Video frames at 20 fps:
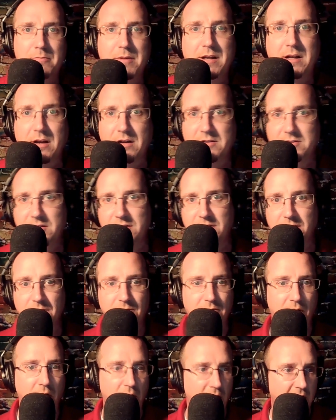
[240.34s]
because
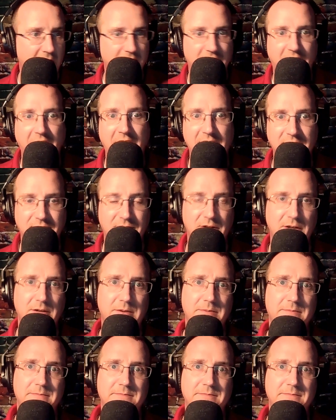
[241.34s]
you all have cancer.